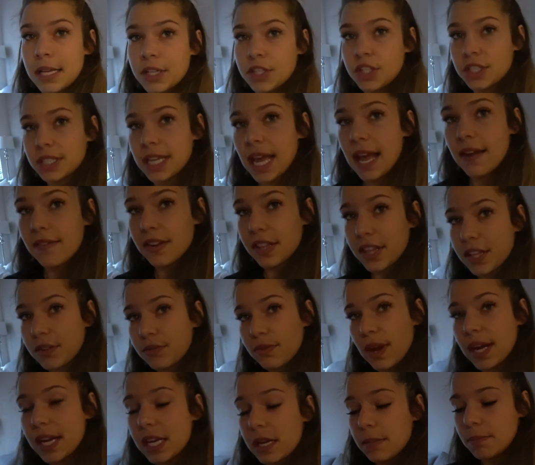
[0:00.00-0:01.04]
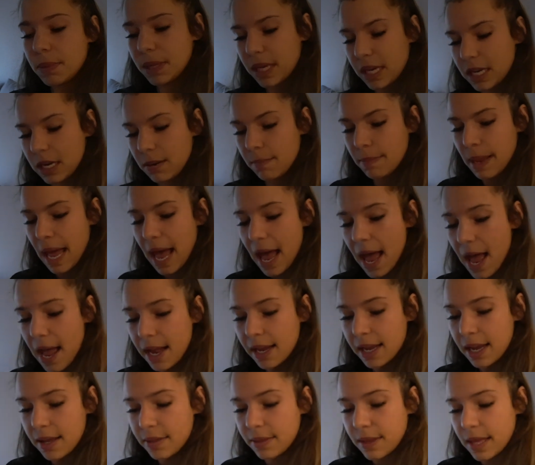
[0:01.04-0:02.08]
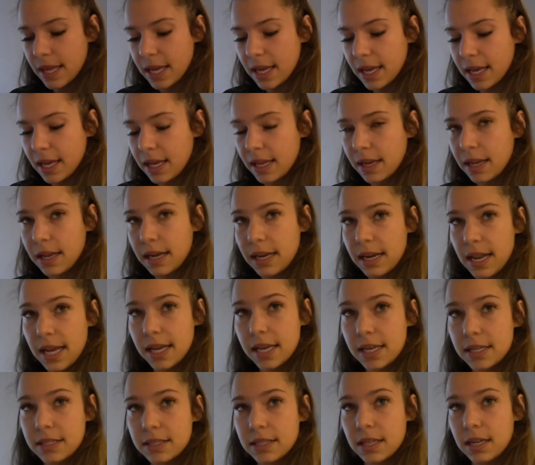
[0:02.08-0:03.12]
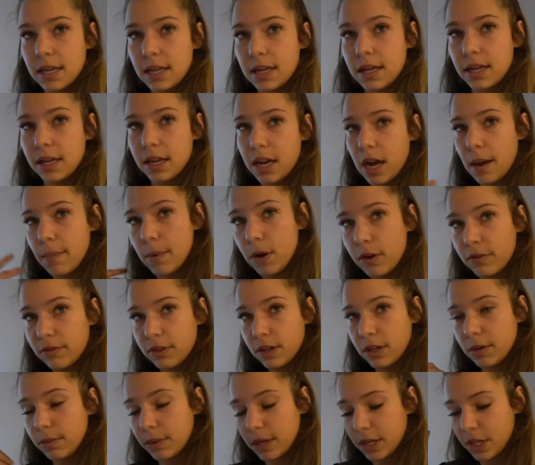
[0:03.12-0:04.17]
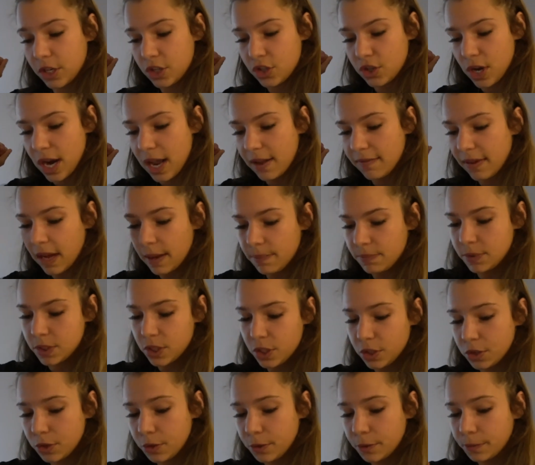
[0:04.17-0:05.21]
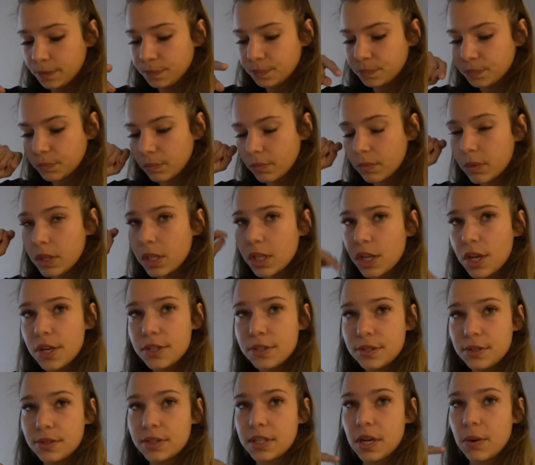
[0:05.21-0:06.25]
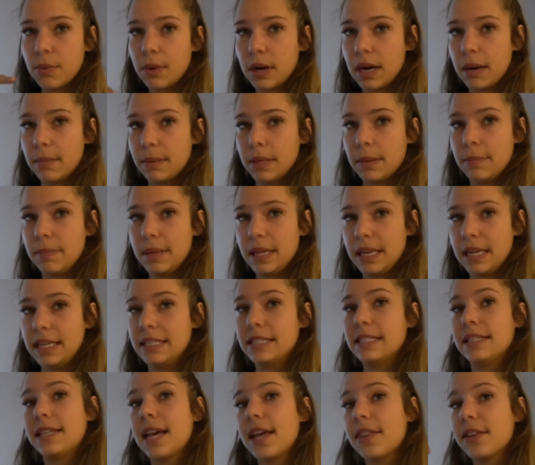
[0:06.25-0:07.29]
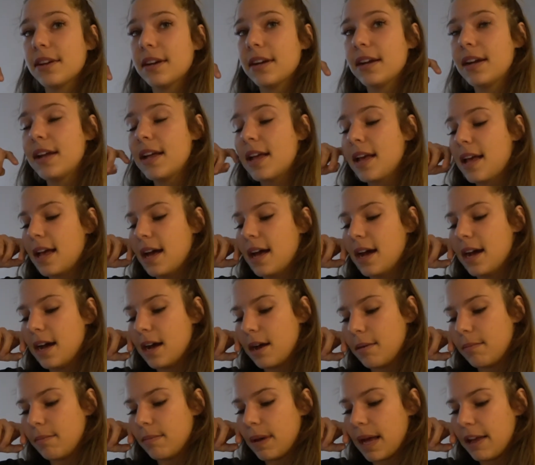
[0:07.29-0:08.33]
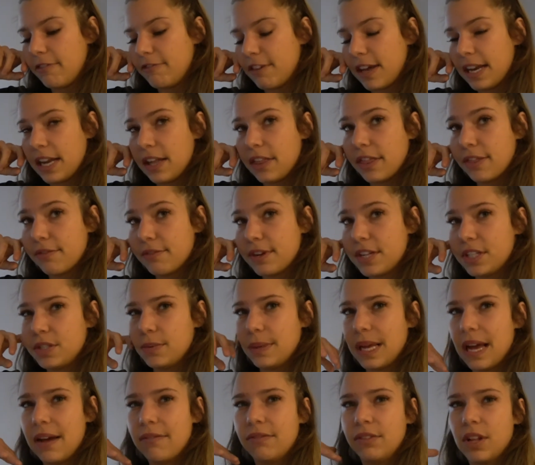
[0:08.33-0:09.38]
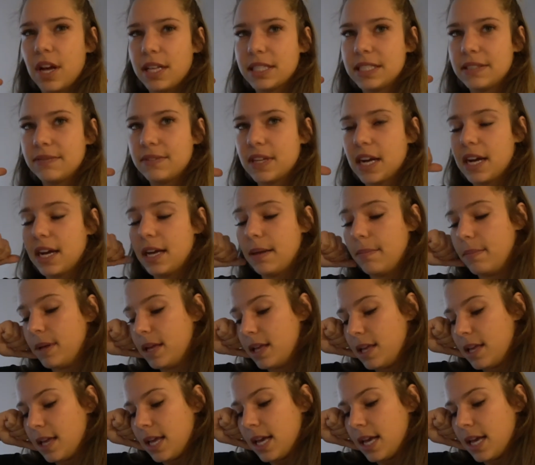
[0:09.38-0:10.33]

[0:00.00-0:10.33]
just get everything ready, put it in a bag, and then Nick is gonna come over. We're gonna drive up to Azusa, where I'm competing together. I fight at 3, so we have lots of time.